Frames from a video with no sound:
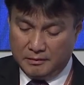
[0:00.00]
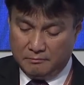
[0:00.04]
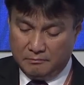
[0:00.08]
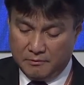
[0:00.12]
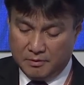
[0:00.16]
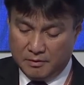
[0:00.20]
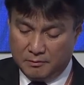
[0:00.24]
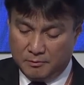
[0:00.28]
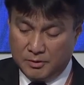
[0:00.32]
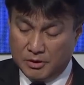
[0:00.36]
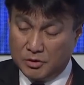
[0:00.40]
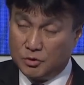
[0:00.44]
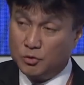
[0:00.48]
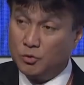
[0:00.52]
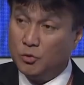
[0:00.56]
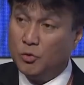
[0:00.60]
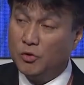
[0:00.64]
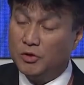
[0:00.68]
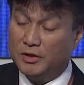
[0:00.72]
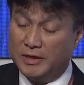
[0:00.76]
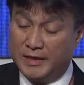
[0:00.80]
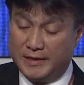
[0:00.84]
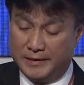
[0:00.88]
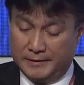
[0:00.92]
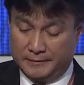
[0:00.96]
about
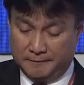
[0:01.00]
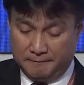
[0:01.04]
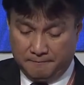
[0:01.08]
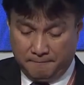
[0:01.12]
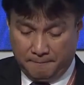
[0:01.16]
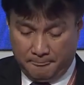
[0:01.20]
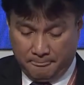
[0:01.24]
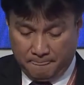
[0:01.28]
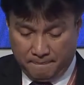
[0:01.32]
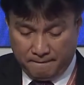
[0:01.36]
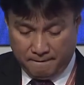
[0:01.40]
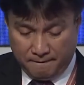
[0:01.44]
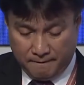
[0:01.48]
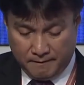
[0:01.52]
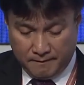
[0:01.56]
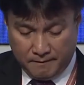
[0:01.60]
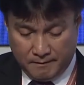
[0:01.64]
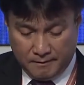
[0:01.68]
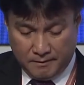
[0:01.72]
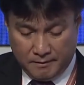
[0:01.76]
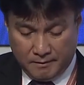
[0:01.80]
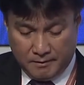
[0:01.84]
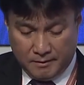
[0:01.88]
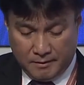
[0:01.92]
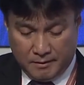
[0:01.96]
2009.
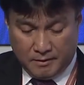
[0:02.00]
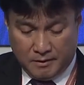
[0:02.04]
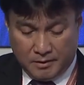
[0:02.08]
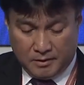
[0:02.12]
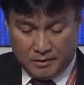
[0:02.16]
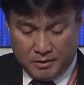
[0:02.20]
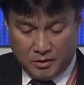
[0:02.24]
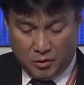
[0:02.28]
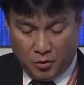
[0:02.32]
The